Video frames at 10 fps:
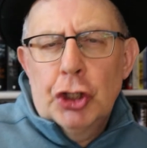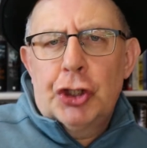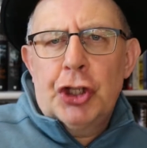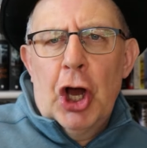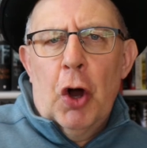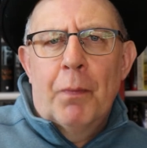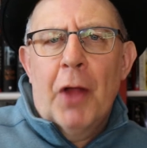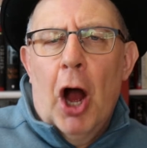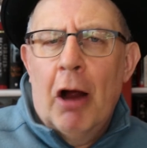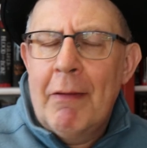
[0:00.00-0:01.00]

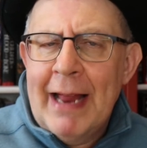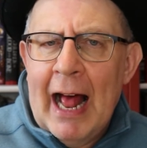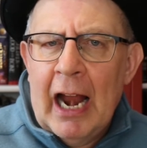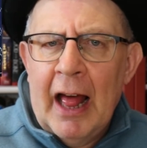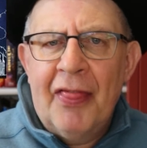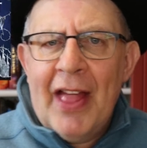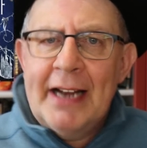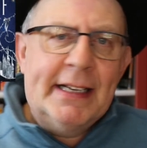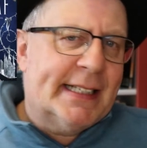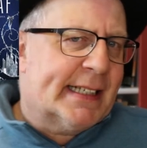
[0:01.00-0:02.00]
So Uriella
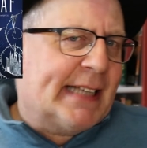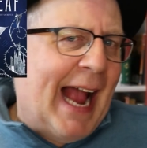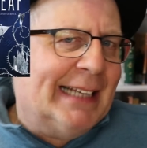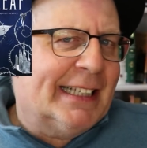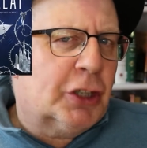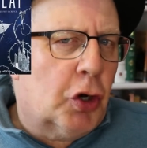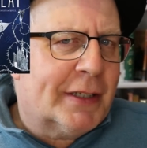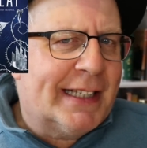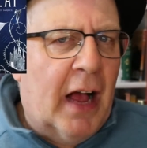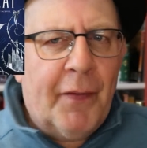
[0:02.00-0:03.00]
then disguises
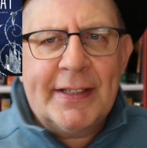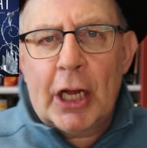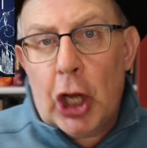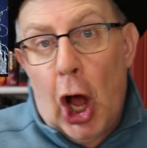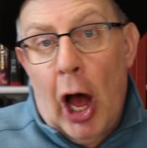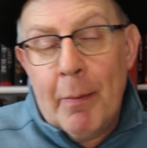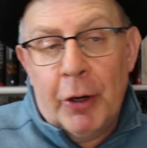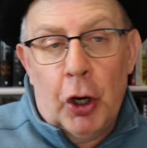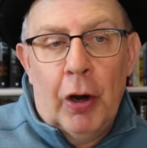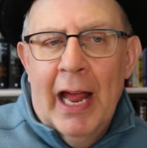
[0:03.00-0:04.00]
herself as a
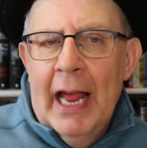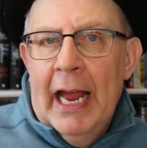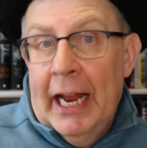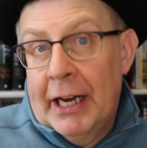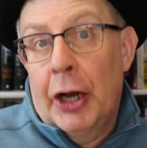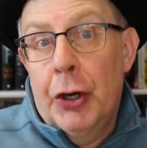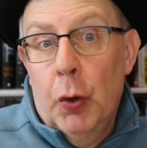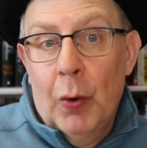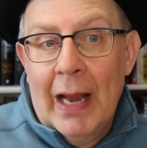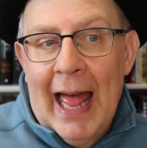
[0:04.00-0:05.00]
commoner in a
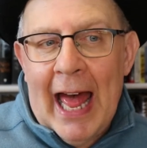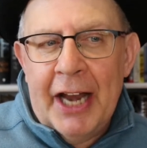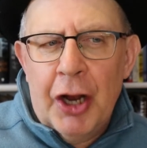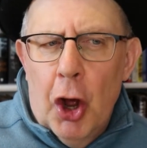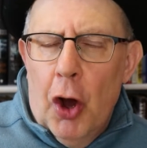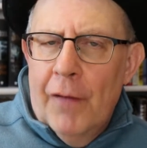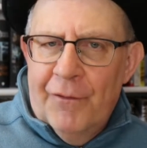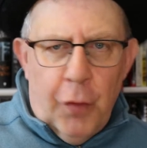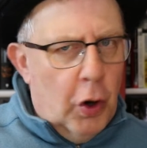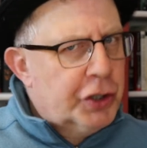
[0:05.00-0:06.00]
new land,
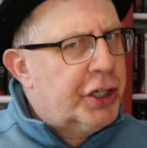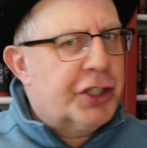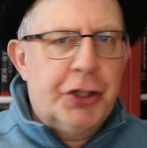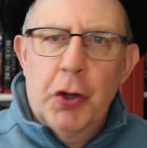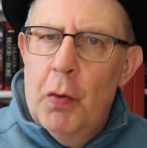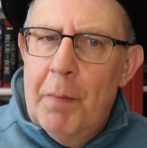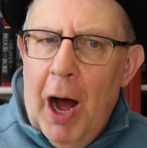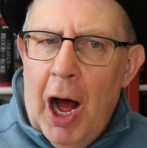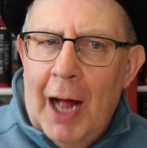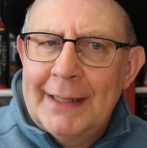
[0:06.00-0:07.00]
forges new
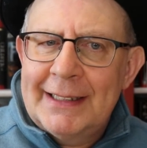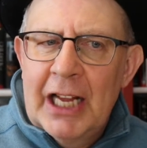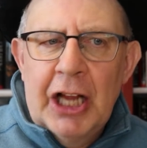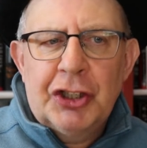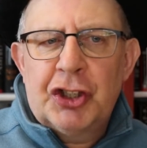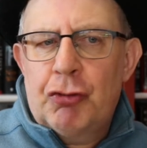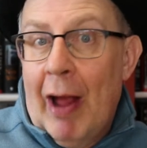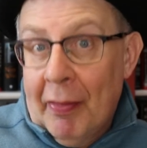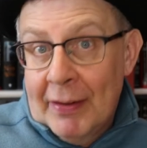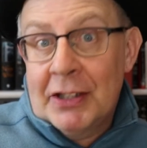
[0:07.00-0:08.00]
bonds,
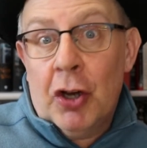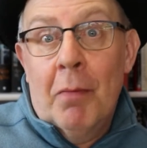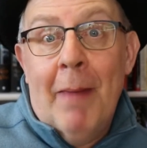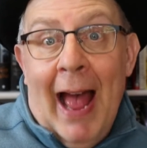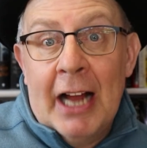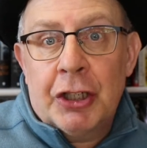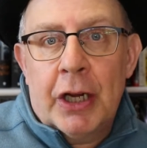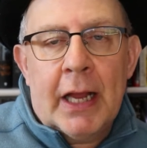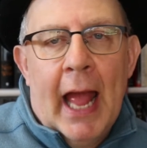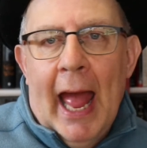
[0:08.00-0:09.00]
strengthens her
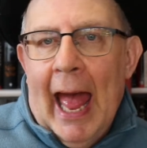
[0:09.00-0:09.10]
magic,